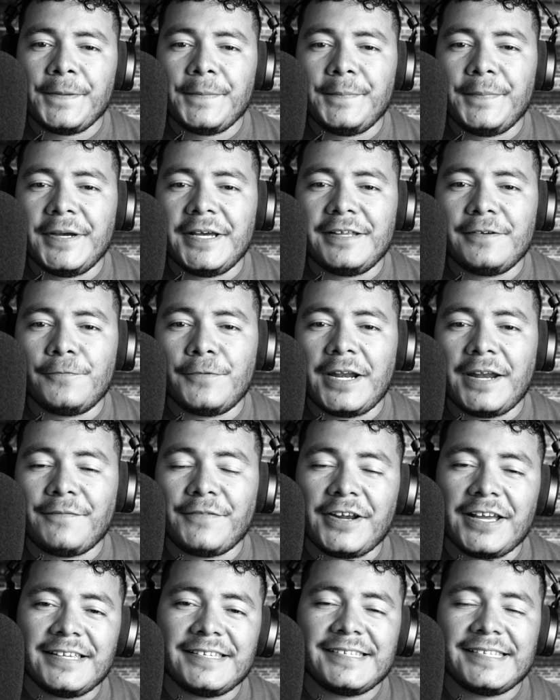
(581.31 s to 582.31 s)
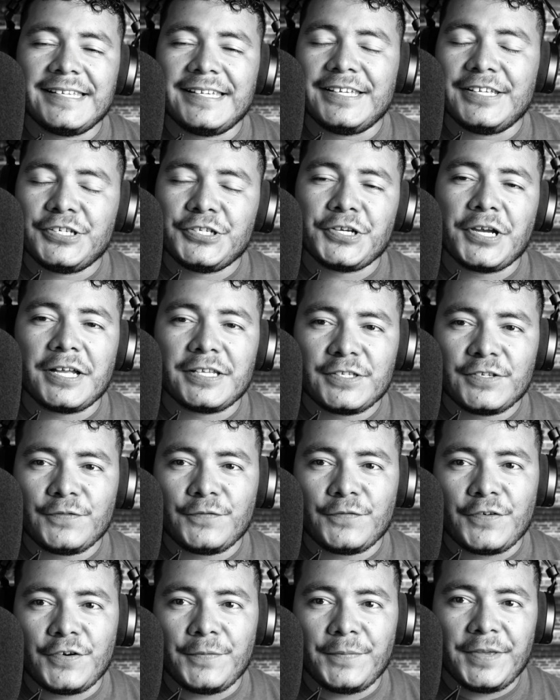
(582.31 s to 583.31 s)
But whenever I see shots
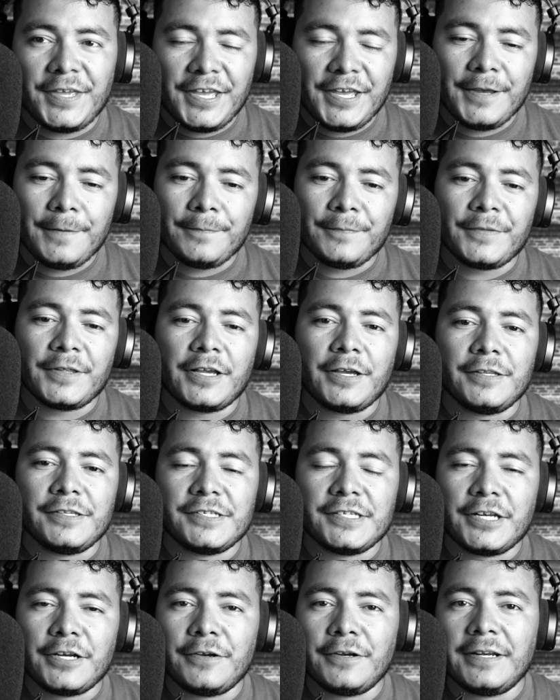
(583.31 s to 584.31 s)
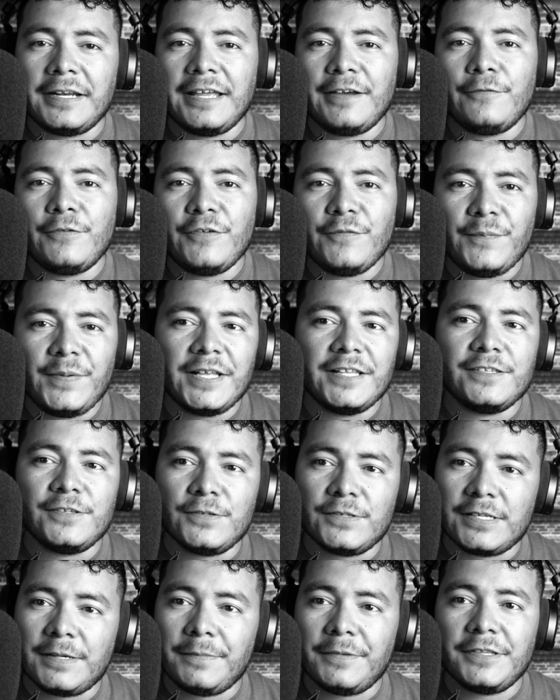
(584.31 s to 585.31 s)
from him, considering that we've been to
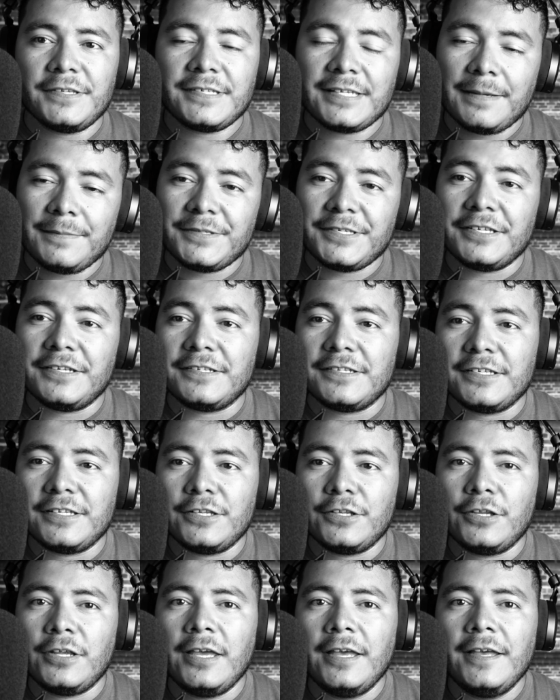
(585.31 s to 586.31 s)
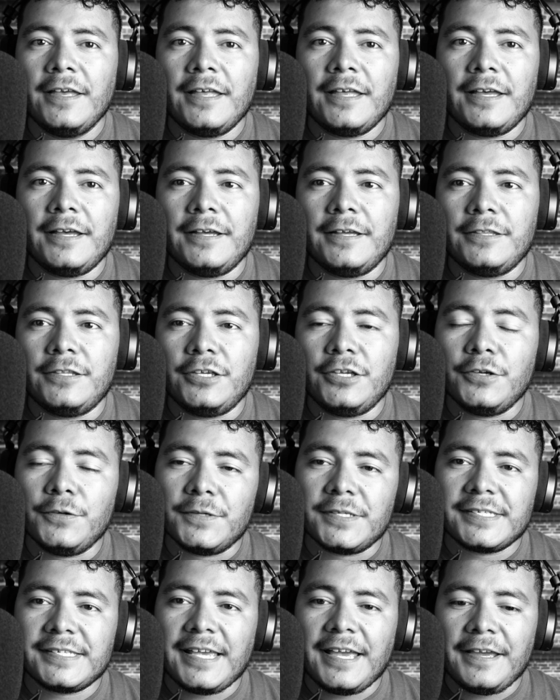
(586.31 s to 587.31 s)
some of the same cities in the
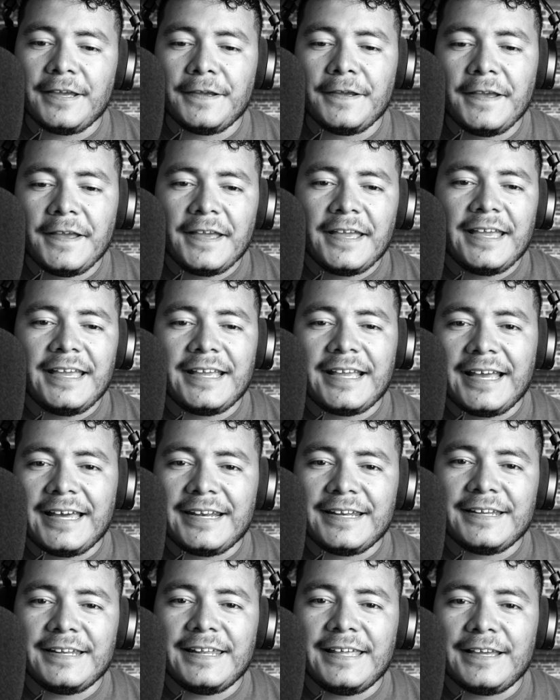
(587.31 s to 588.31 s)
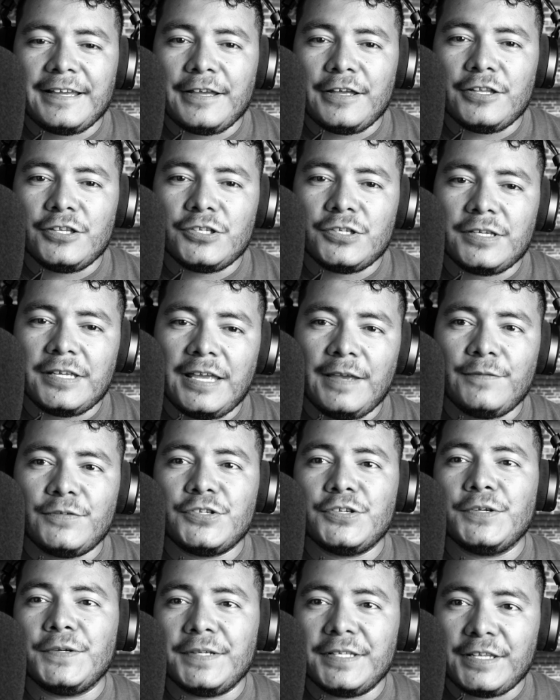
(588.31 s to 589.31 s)
USA, it kind of like gives
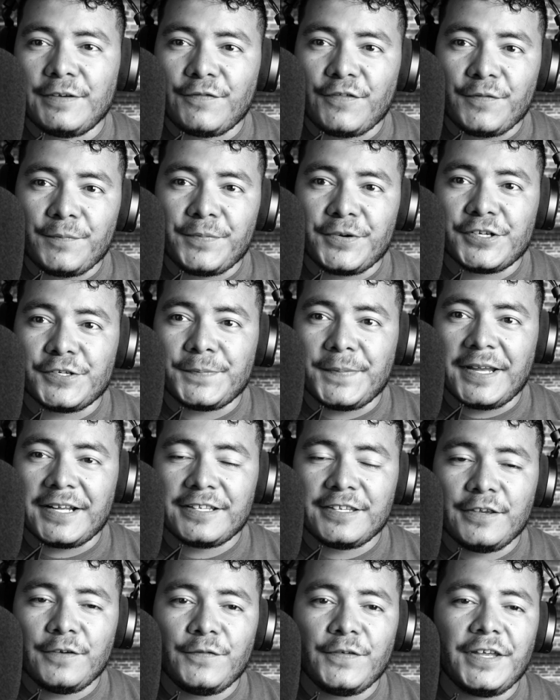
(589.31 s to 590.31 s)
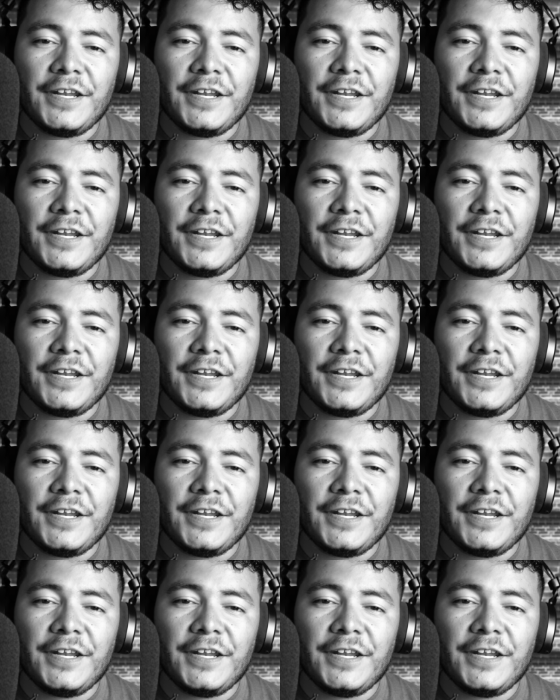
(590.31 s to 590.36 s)
you a different perspective.